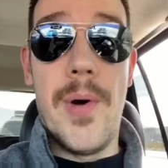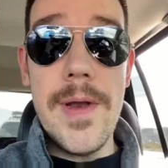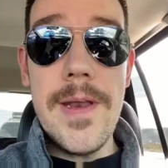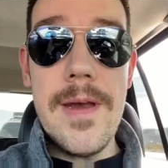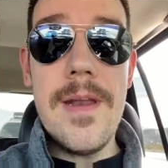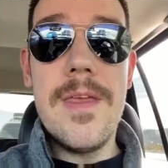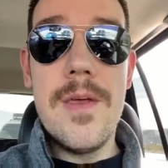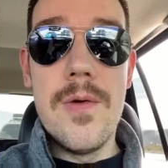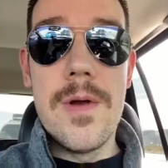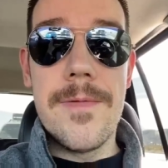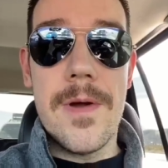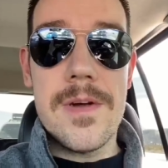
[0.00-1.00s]
putting it in the
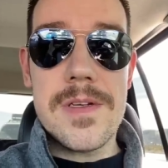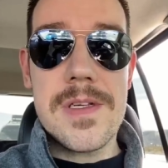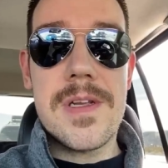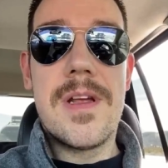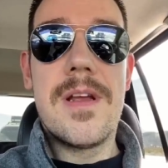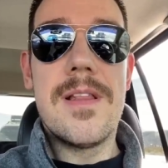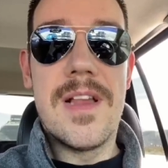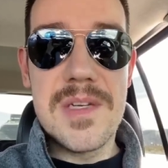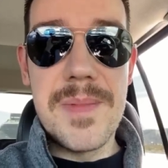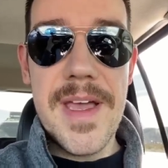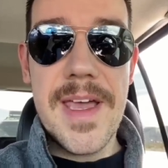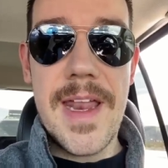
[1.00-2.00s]
universe.
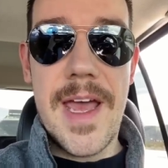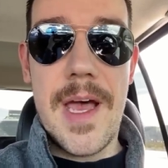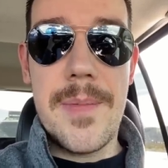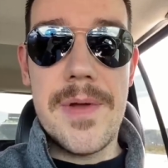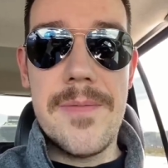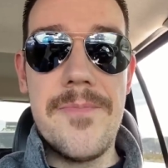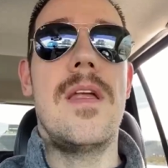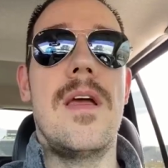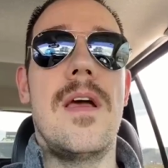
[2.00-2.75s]
Let's make it happen.